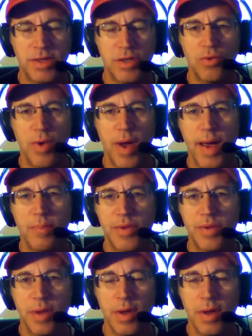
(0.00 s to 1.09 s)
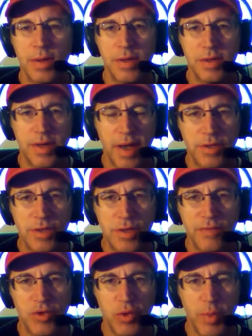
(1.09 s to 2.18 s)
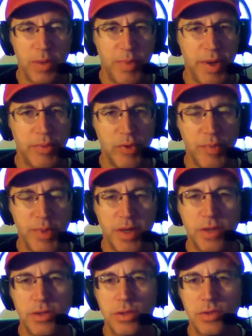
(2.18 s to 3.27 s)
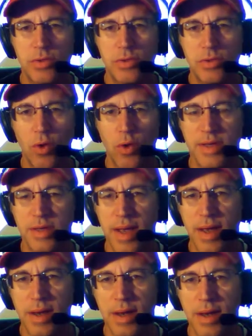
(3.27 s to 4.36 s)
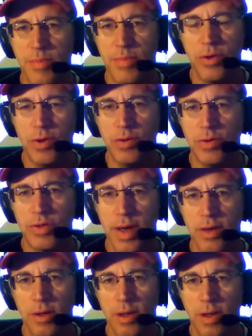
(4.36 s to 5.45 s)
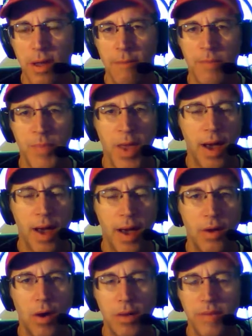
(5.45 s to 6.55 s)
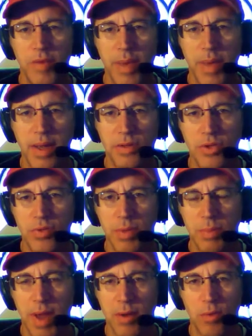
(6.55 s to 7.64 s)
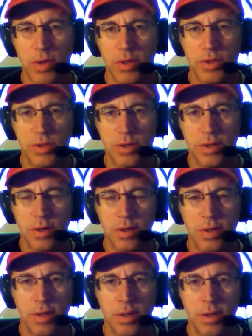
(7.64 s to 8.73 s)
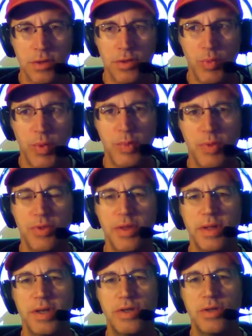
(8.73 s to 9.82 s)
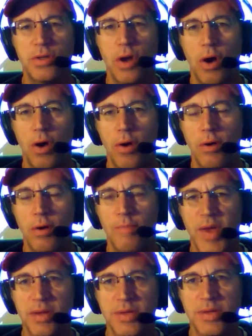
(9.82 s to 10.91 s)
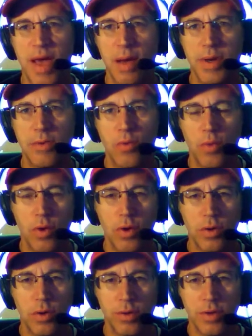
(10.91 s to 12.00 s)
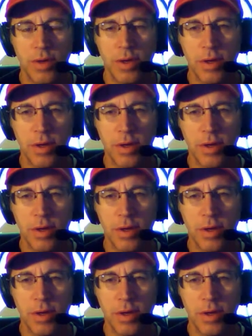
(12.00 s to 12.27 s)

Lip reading: that's grabbed the attention of so many people because the story has taken up the news cycle on all of the mainstream networks. And so people think this is all that is happening in the world.